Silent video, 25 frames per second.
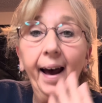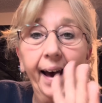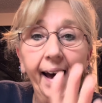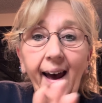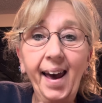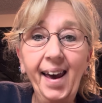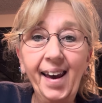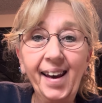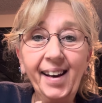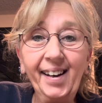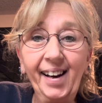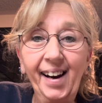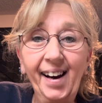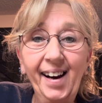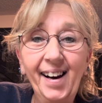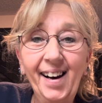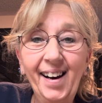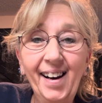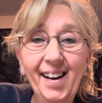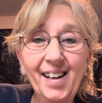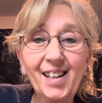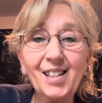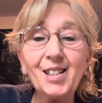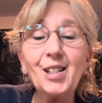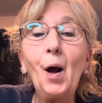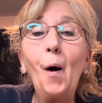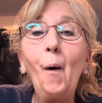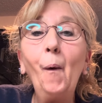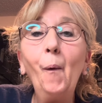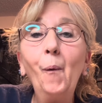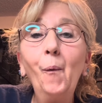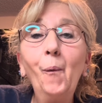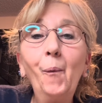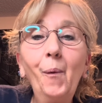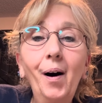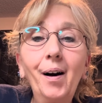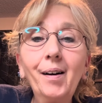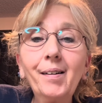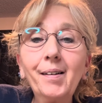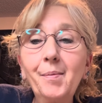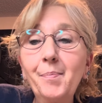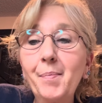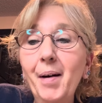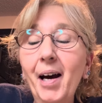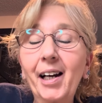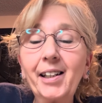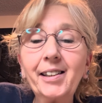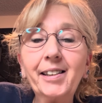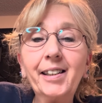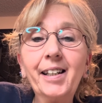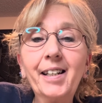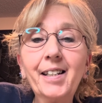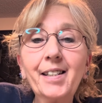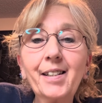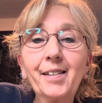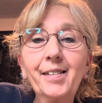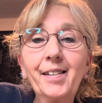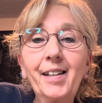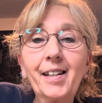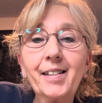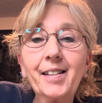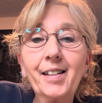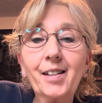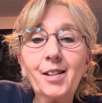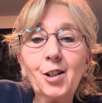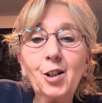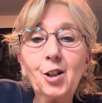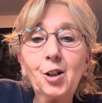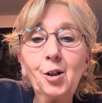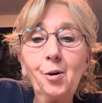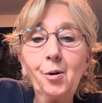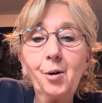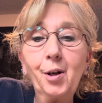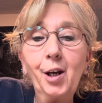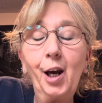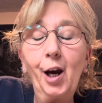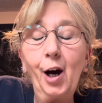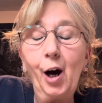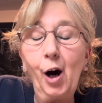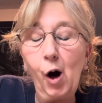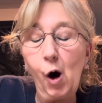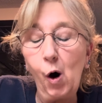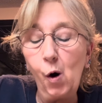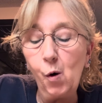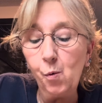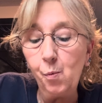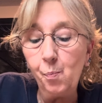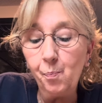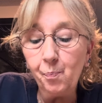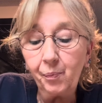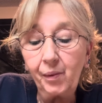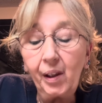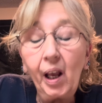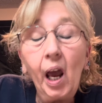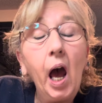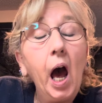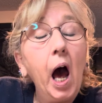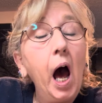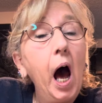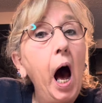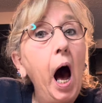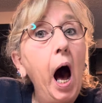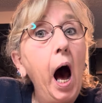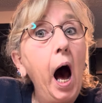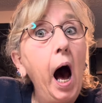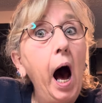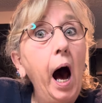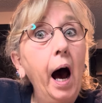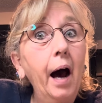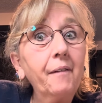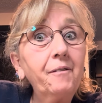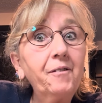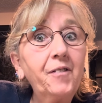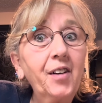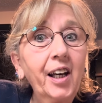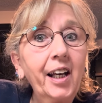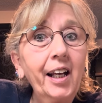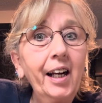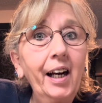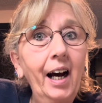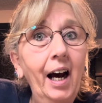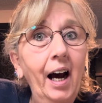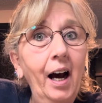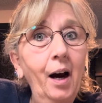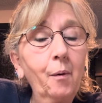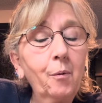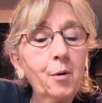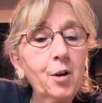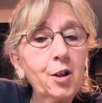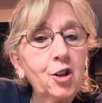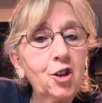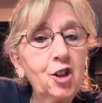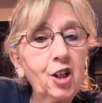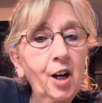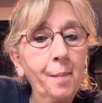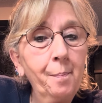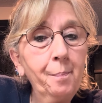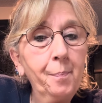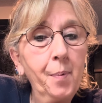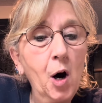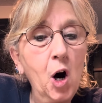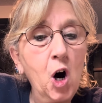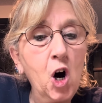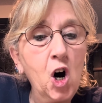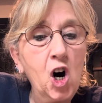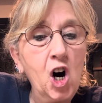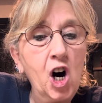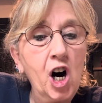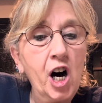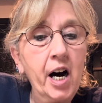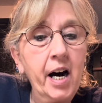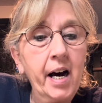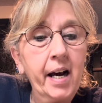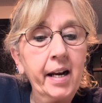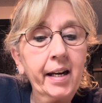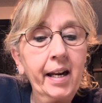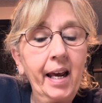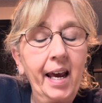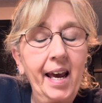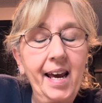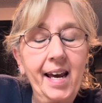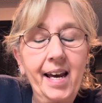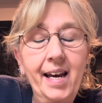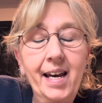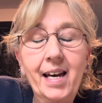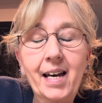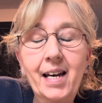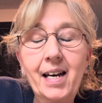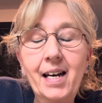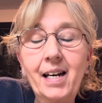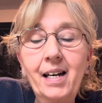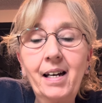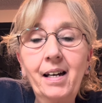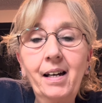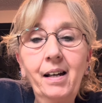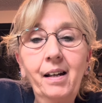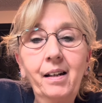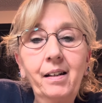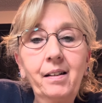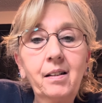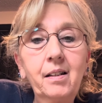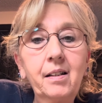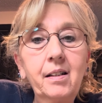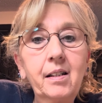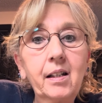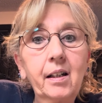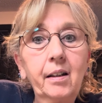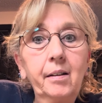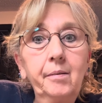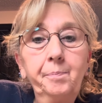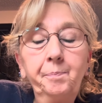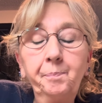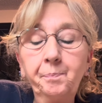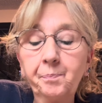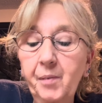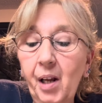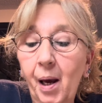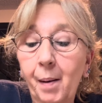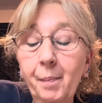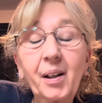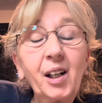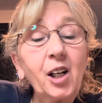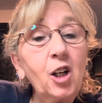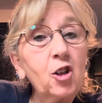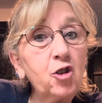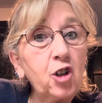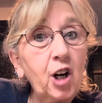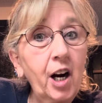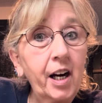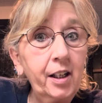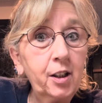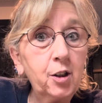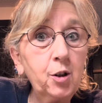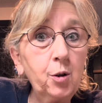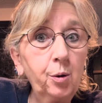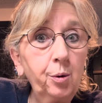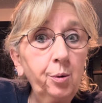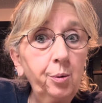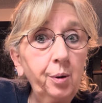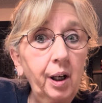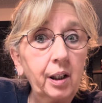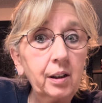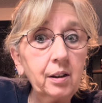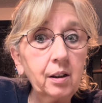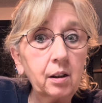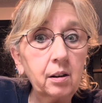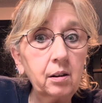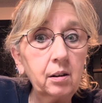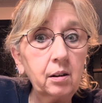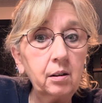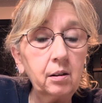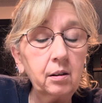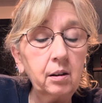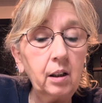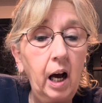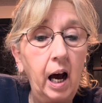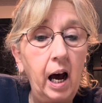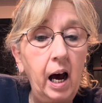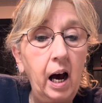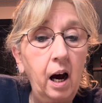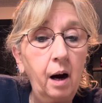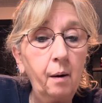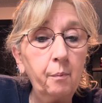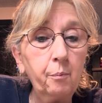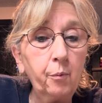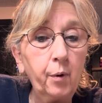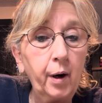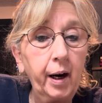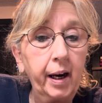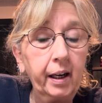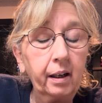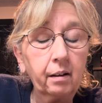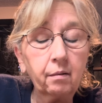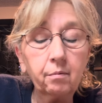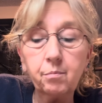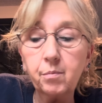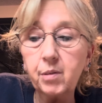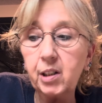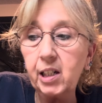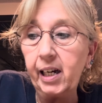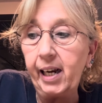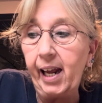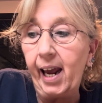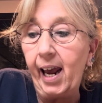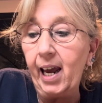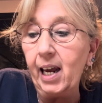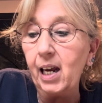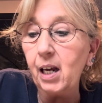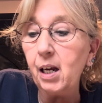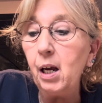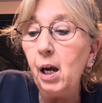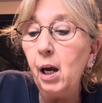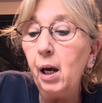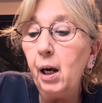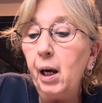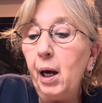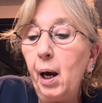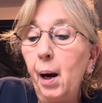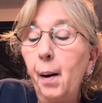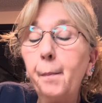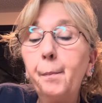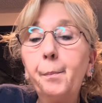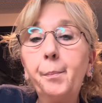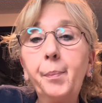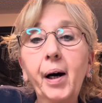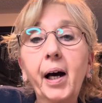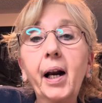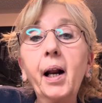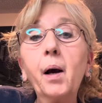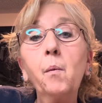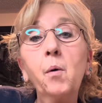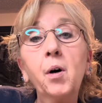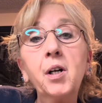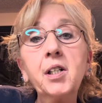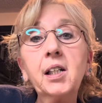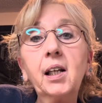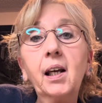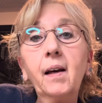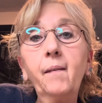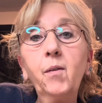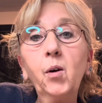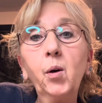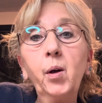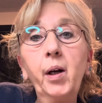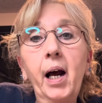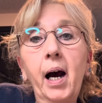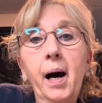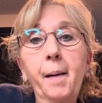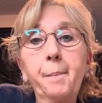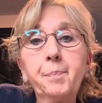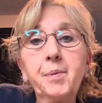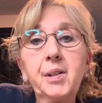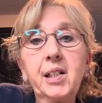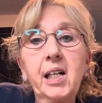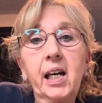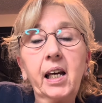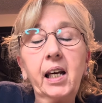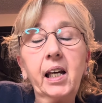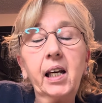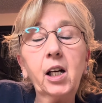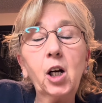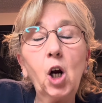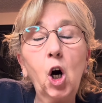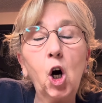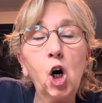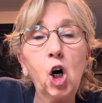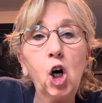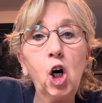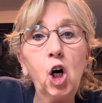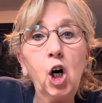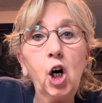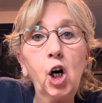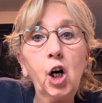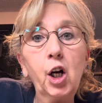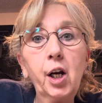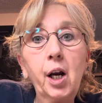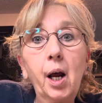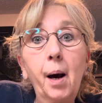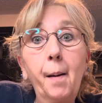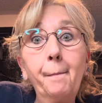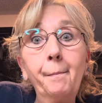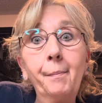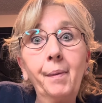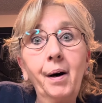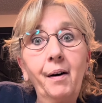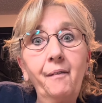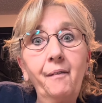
Hey guys, welcome back to Easeldoesitstudio. I figured I would jump on and I'm going to try to do a little ring today, but I want to give you an update on my